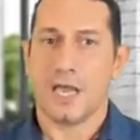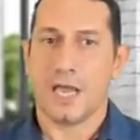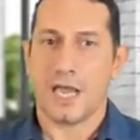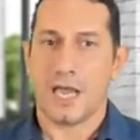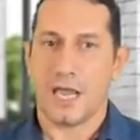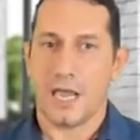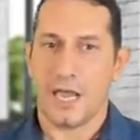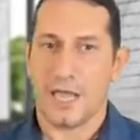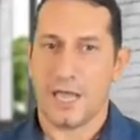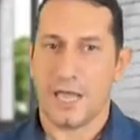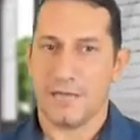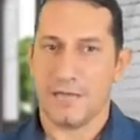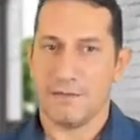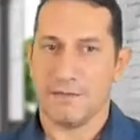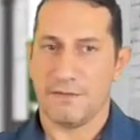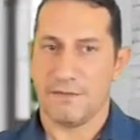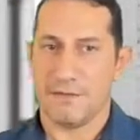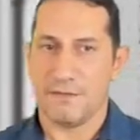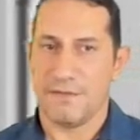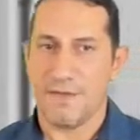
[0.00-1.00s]
and
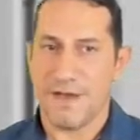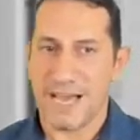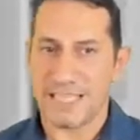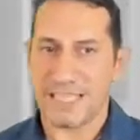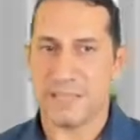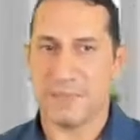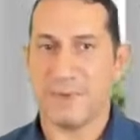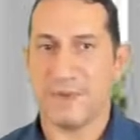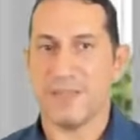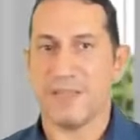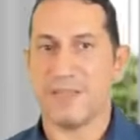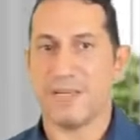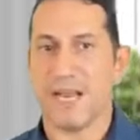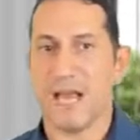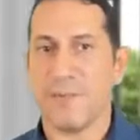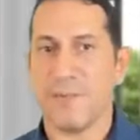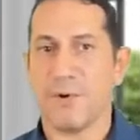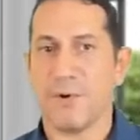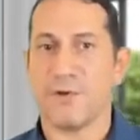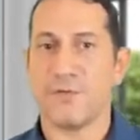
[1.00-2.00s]
divided by the
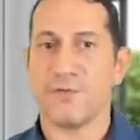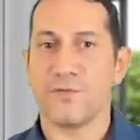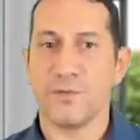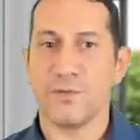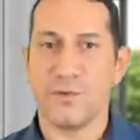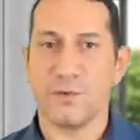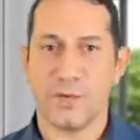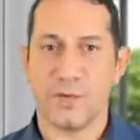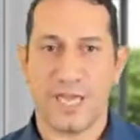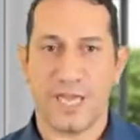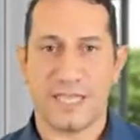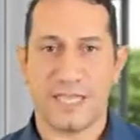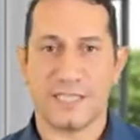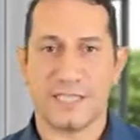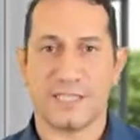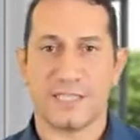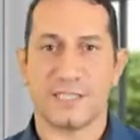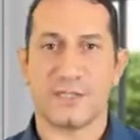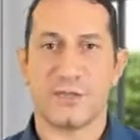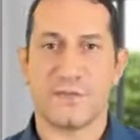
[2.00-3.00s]
number of new
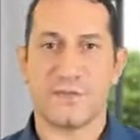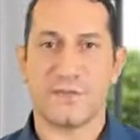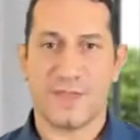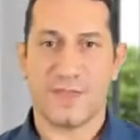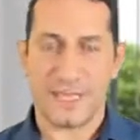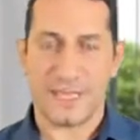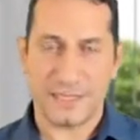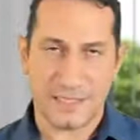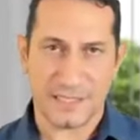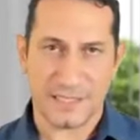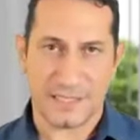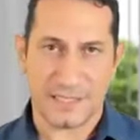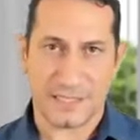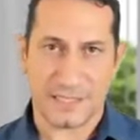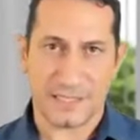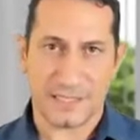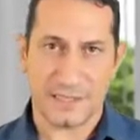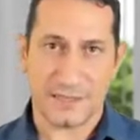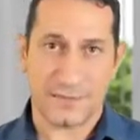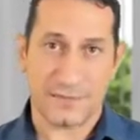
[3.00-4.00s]
cases of that
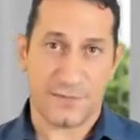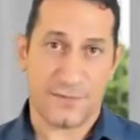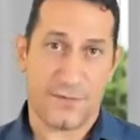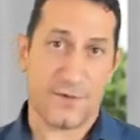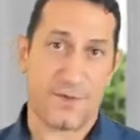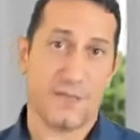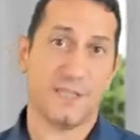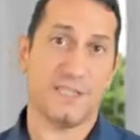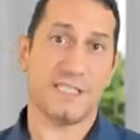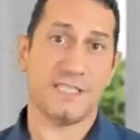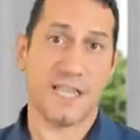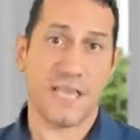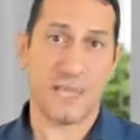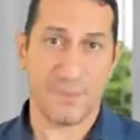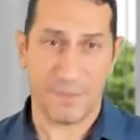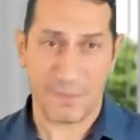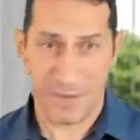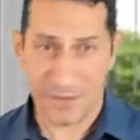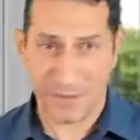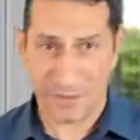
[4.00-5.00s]
disease for the same
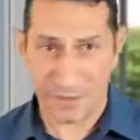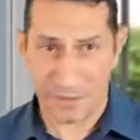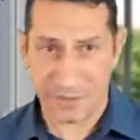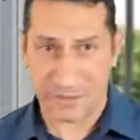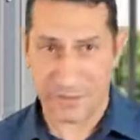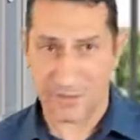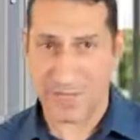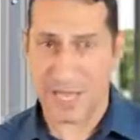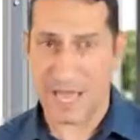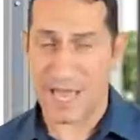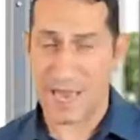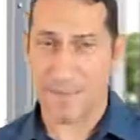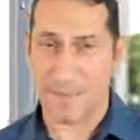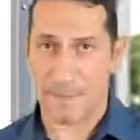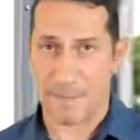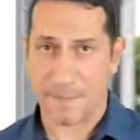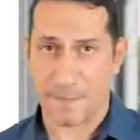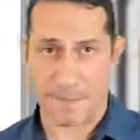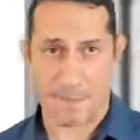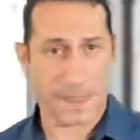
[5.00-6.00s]
period of time.
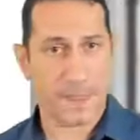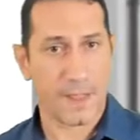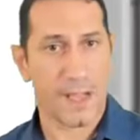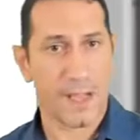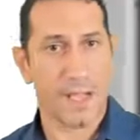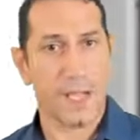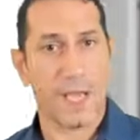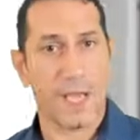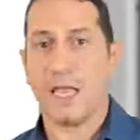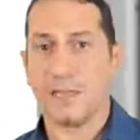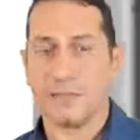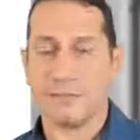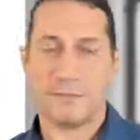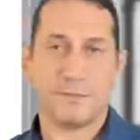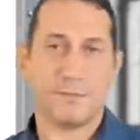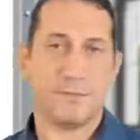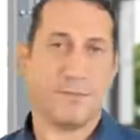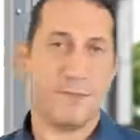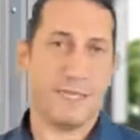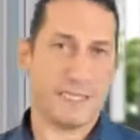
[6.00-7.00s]

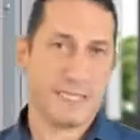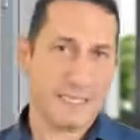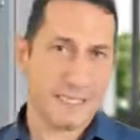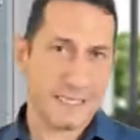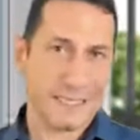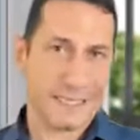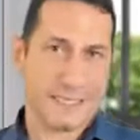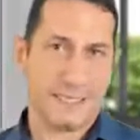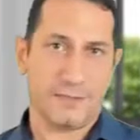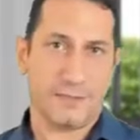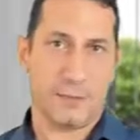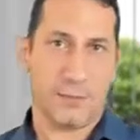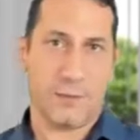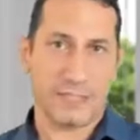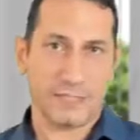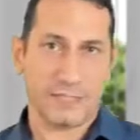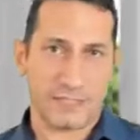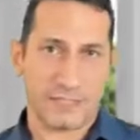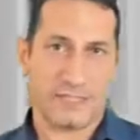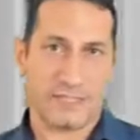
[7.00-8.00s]
Basically, what
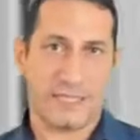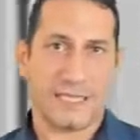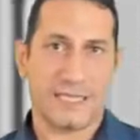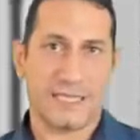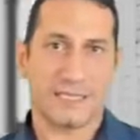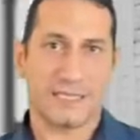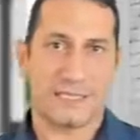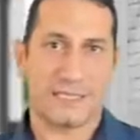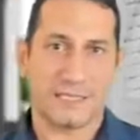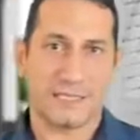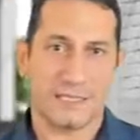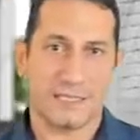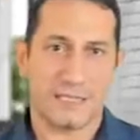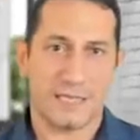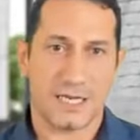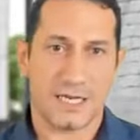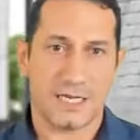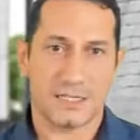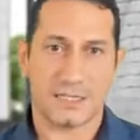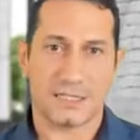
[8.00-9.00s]
it tells is
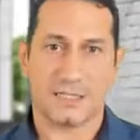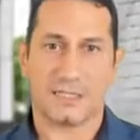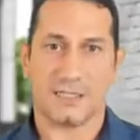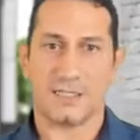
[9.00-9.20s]
just